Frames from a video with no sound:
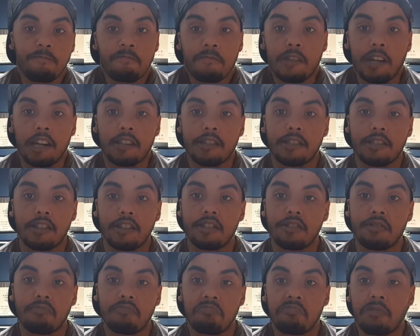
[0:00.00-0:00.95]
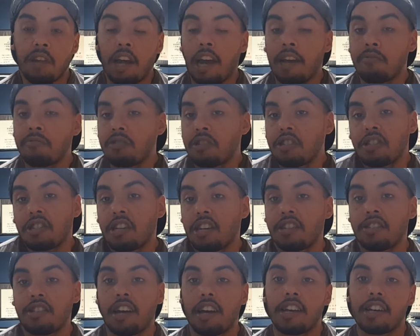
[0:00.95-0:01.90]
That's just, I just
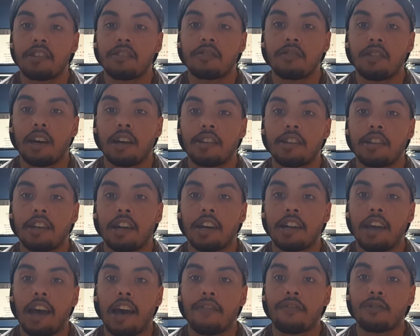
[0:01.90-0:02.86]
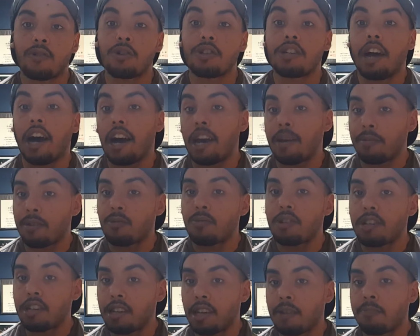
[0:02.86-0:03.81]
guess I did not have good timing when
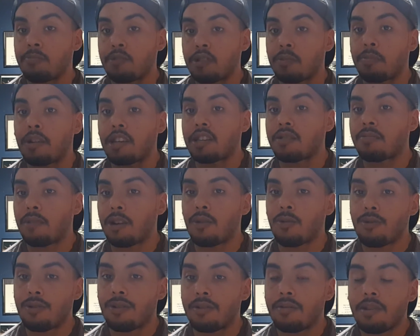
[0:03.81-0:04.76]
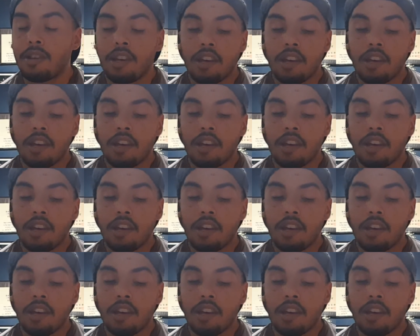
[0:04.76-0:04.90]
it came to placing my order.